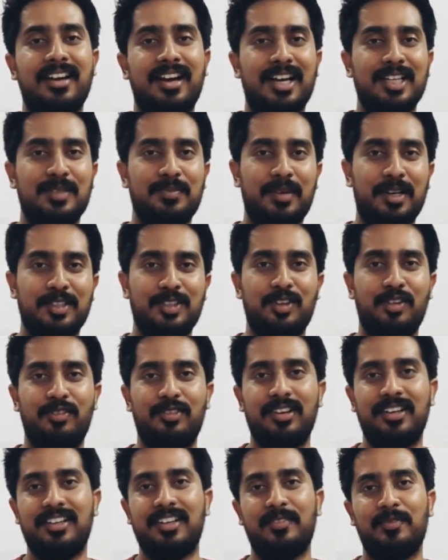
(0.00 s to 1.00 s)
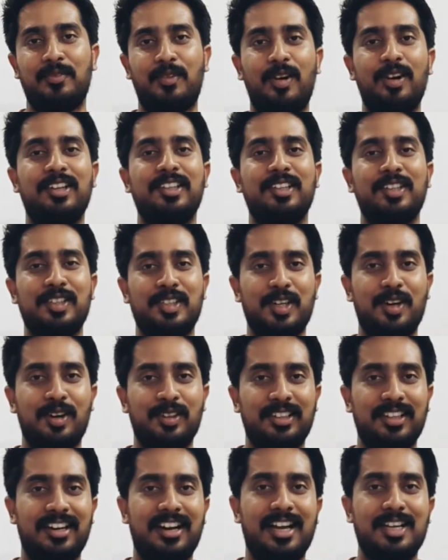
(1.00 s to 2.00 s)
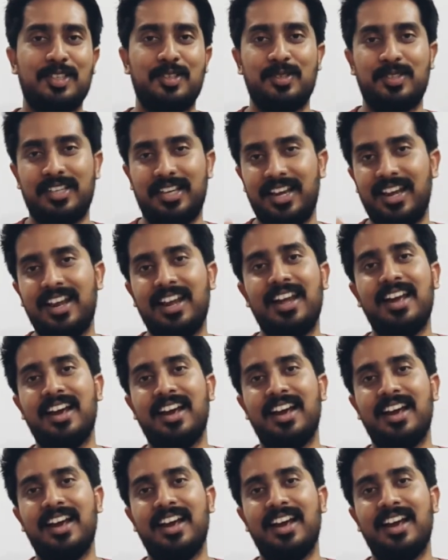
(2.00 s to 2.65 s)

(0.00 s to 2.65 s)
aspects of it, what the author has to say,